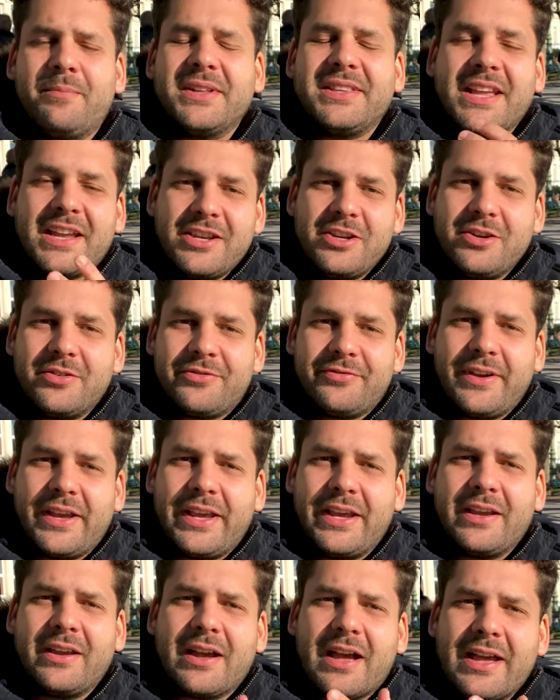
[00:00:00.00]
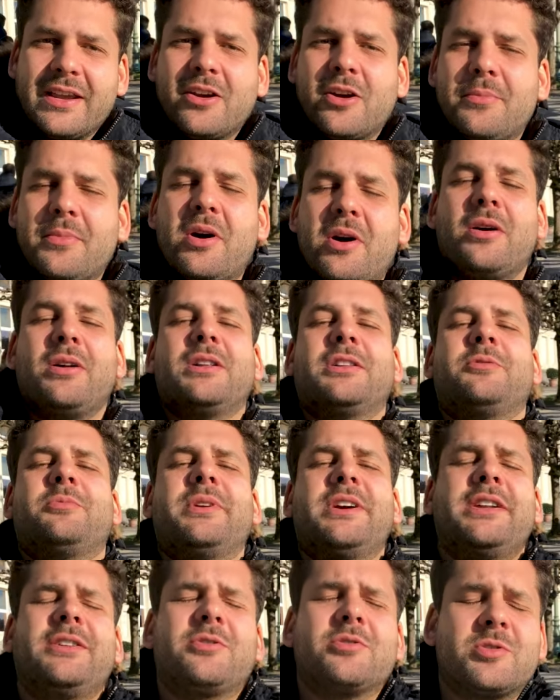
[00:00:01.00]
But then you think, I come all the
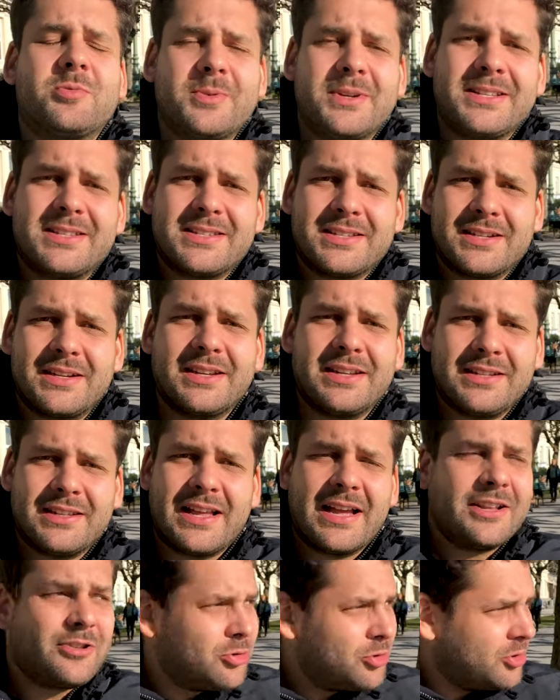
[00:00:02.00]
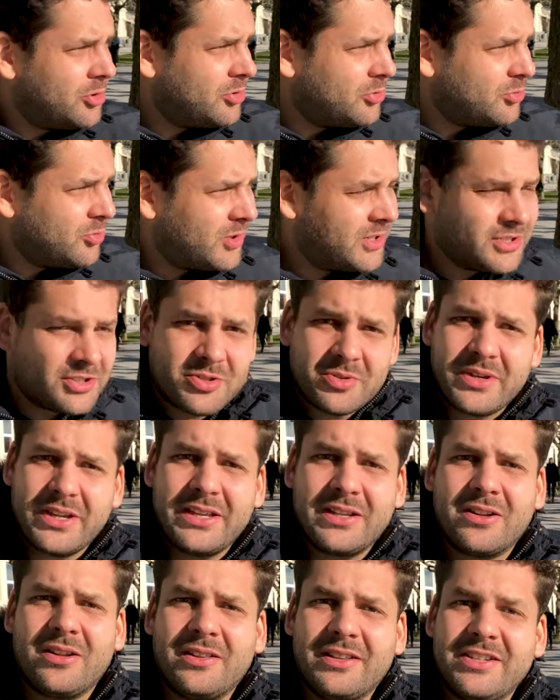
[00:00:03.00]
way to Switzerland, I do not want to
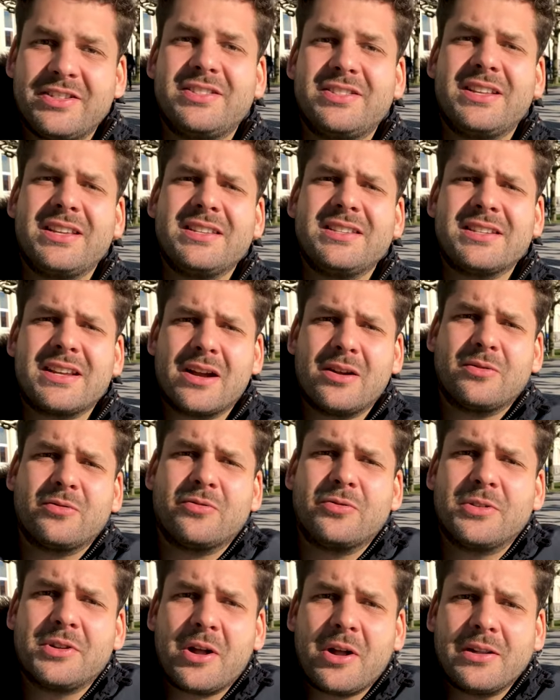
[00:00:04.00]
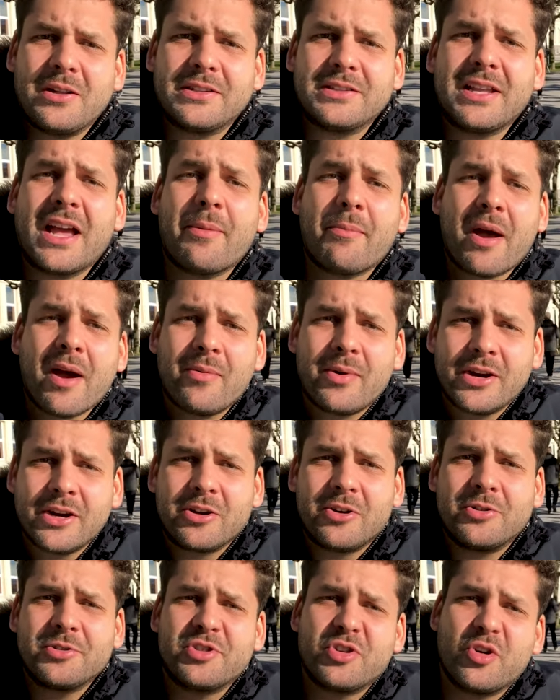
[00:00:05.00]
eat all this discount food all the time, I want to
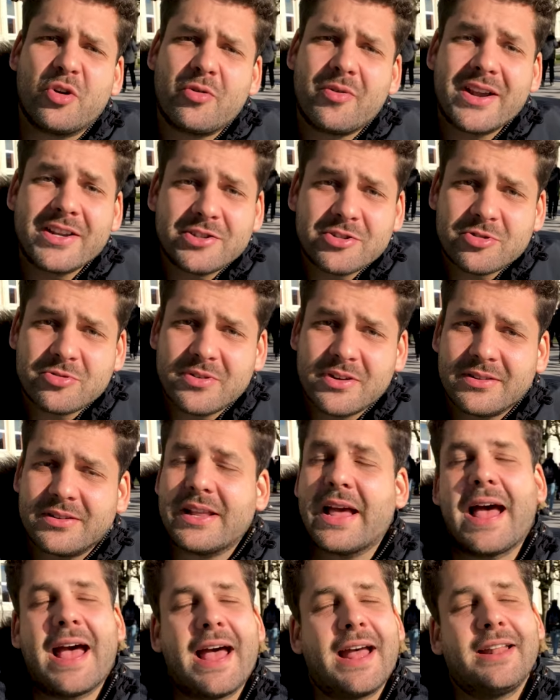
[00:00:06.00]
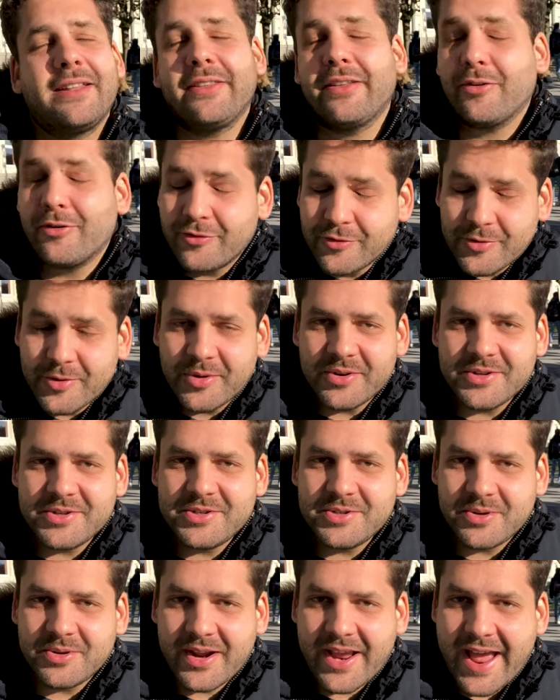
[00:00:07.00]
go to a restaurant. And of course
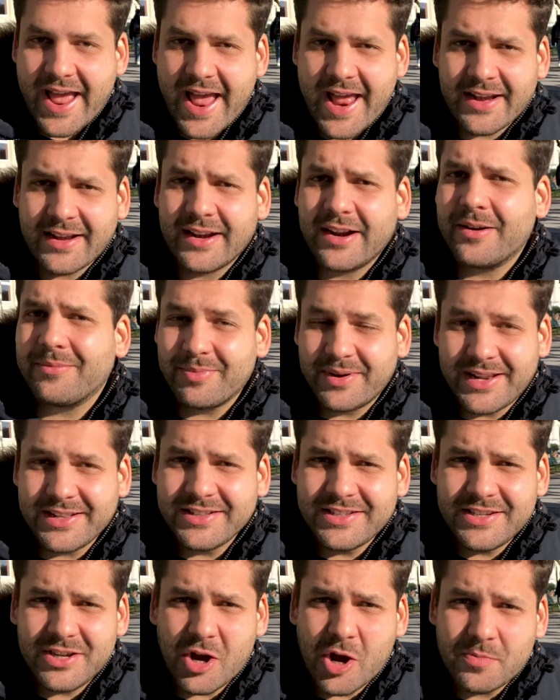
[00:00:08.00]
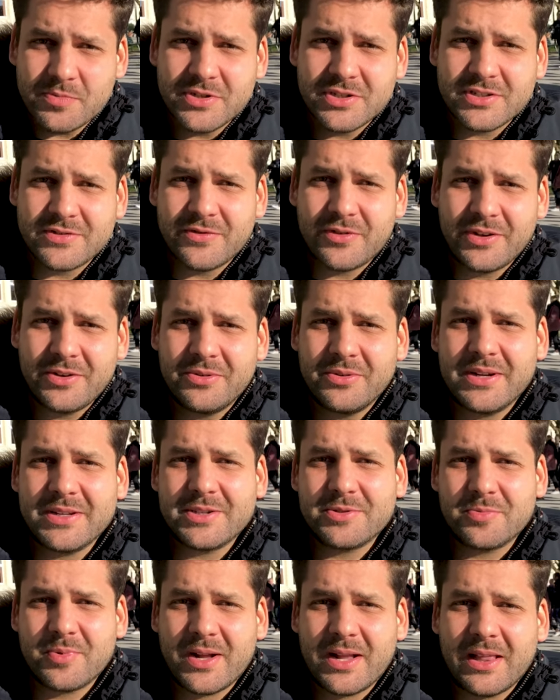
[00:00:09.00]
you can, there are plenty options for you
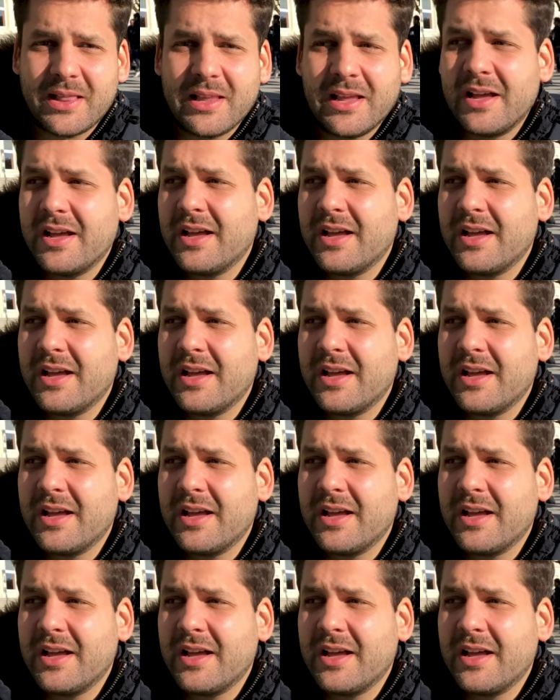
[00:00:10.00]
as well